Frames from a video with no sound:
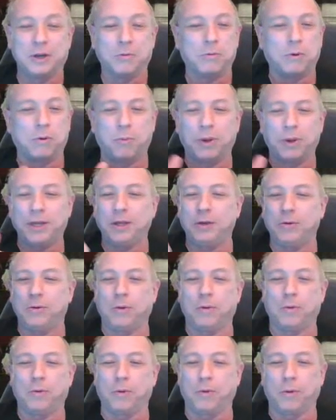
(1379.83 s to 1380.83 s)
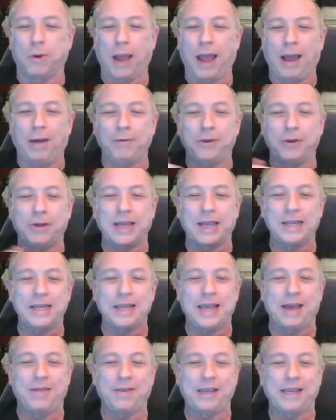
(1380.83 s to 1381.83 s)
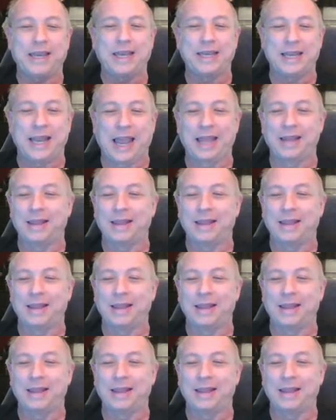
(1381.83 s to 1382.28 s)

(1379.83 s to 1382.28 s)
well, how are you getting the other kidney?